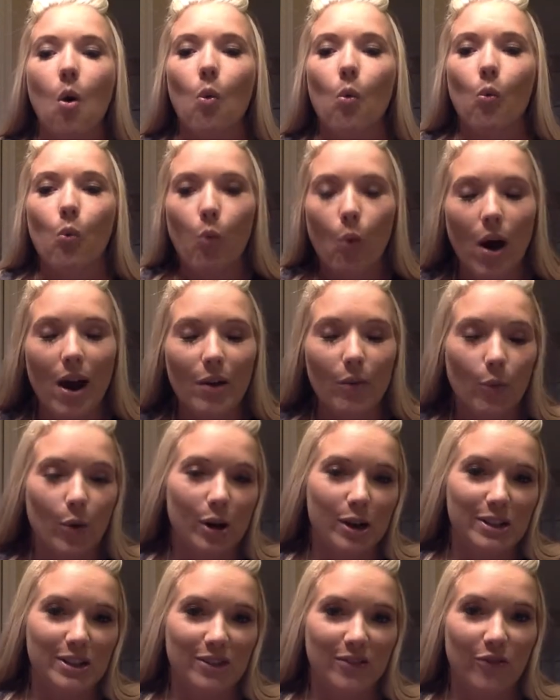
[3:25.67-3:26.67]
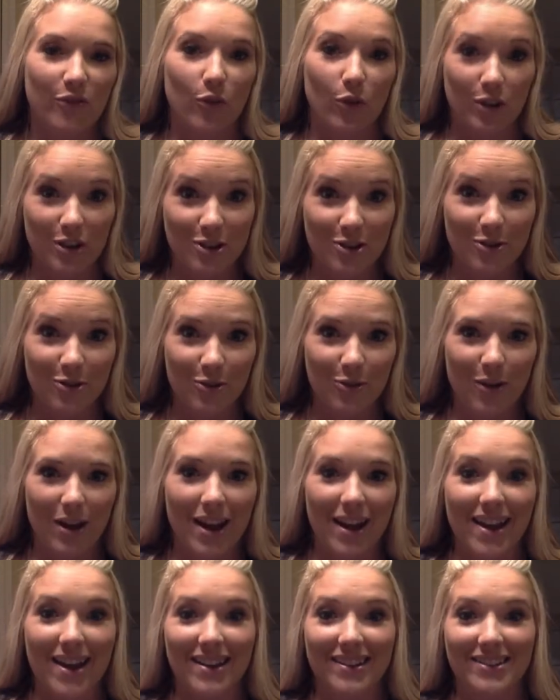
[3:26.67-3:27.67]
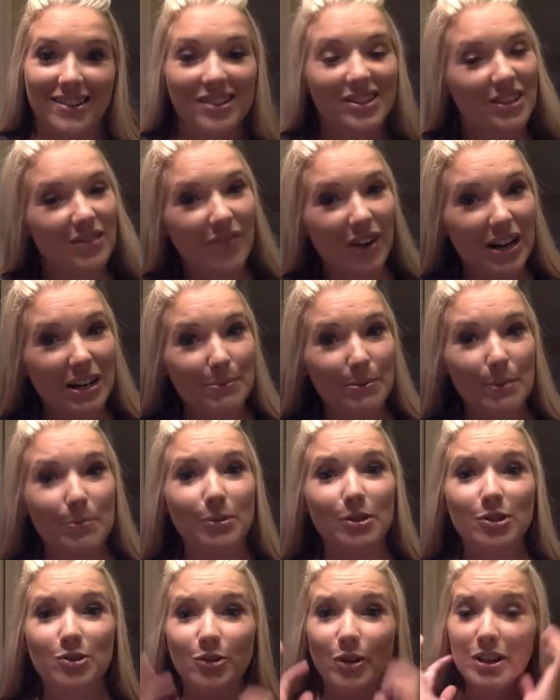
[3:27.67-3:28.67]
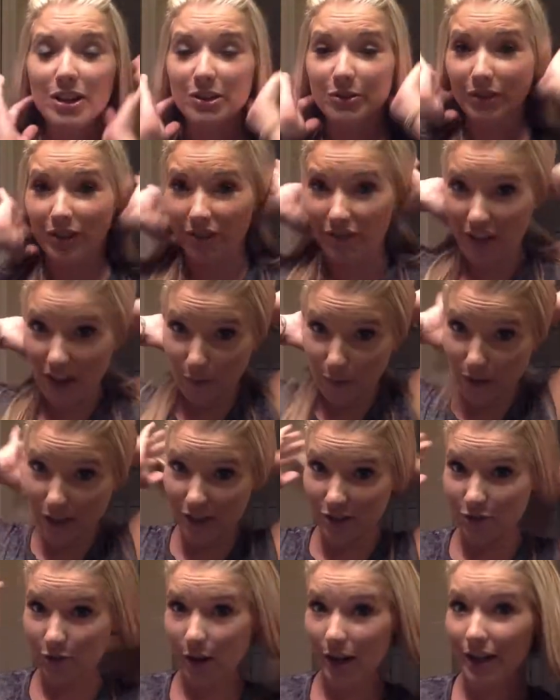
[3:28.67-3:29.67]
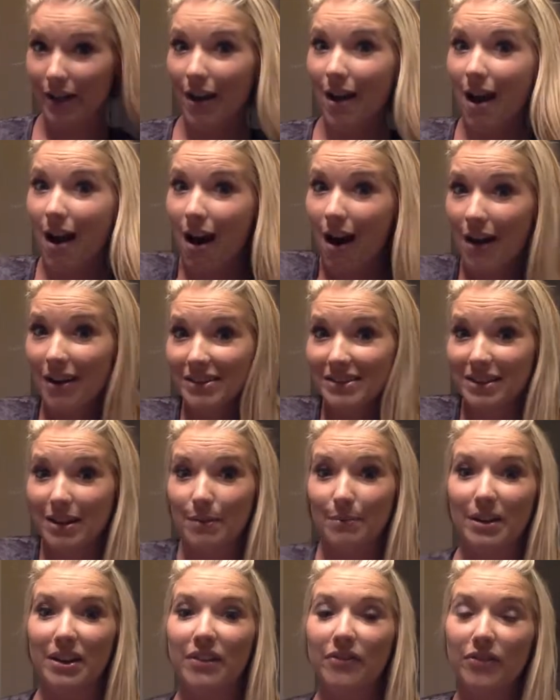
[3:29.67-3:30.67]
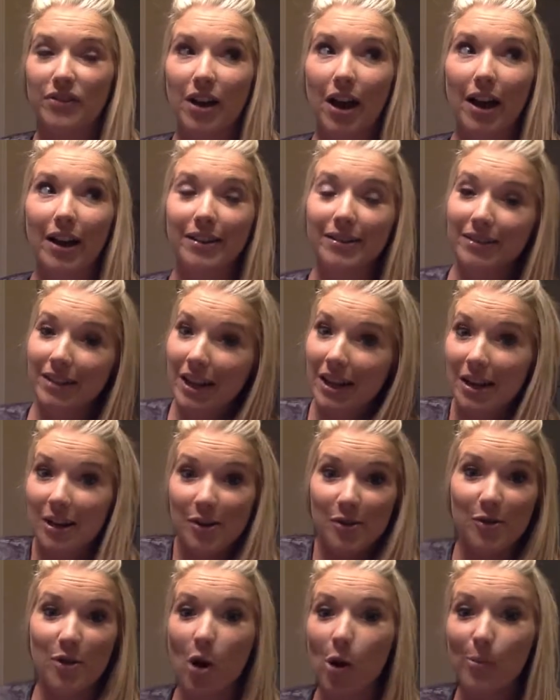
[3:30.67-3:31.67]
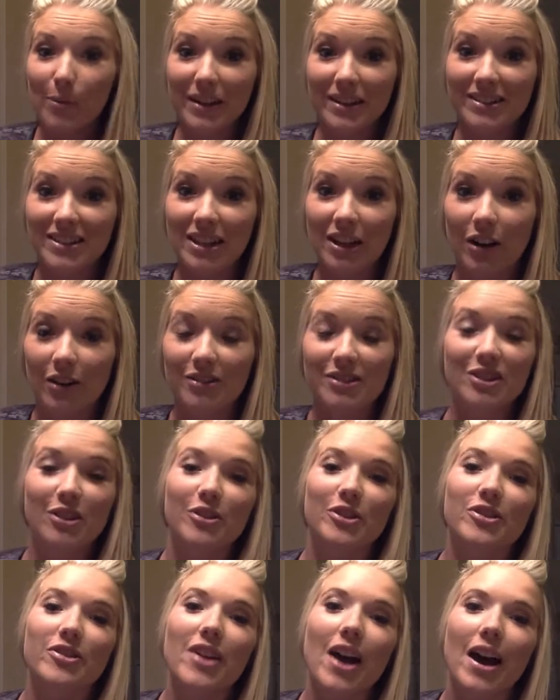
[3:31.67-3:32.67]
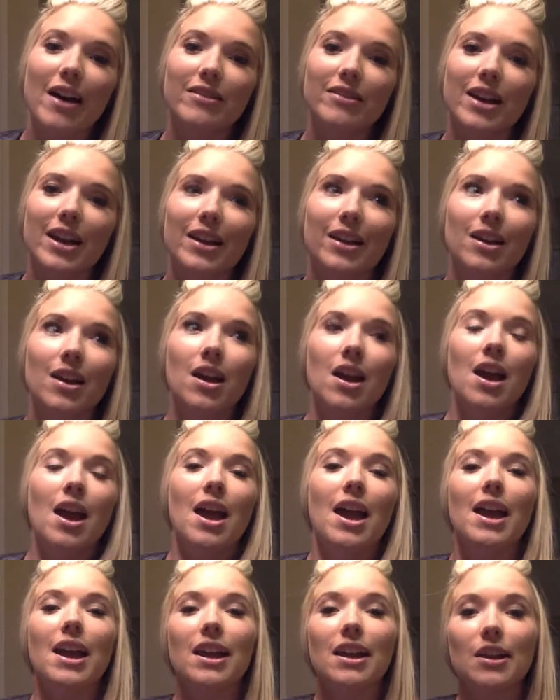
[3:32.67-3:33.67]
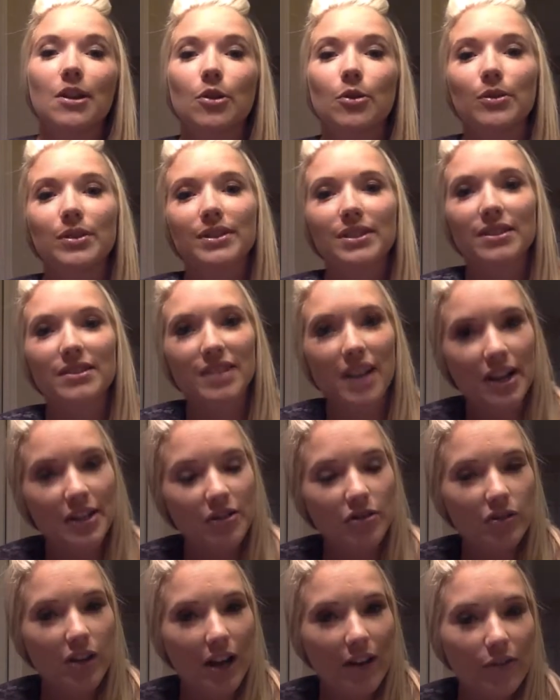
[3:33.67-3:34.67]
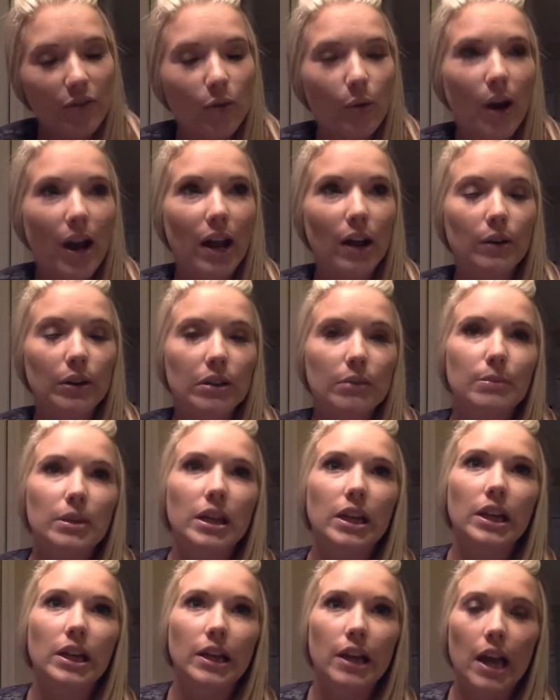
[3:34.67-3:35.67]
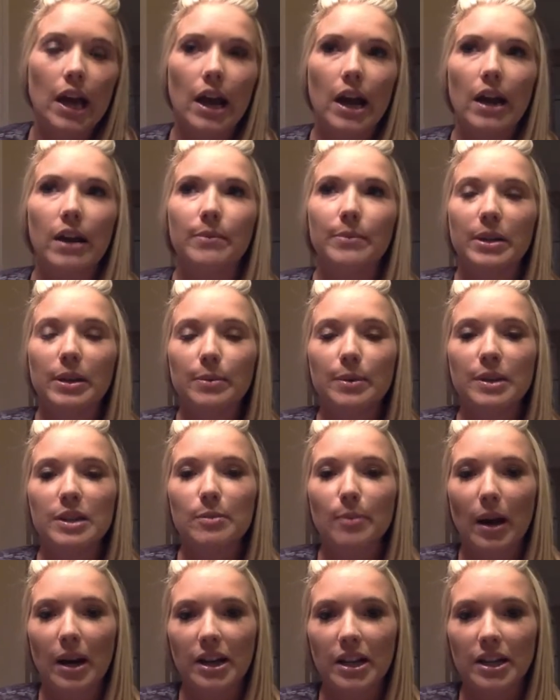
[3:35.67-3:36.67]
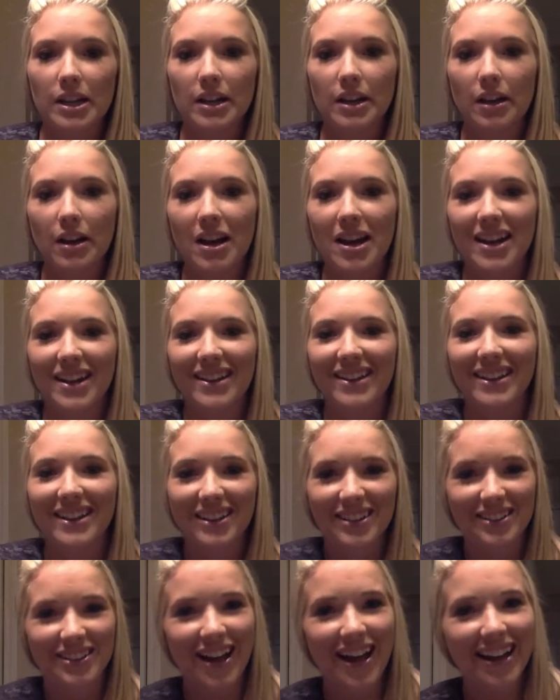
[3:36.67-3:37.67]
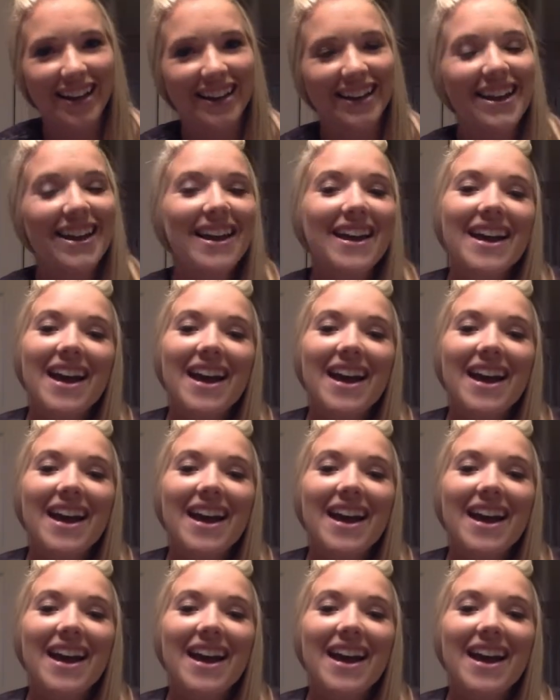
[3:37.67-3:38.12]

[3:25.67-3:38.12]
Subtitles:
what works for you and just inviting people to join you. And if they want to join, awesome. If not, no big deal. So you're not like, "Hey, who wants to sign your life away with me and be a Beachbody client?"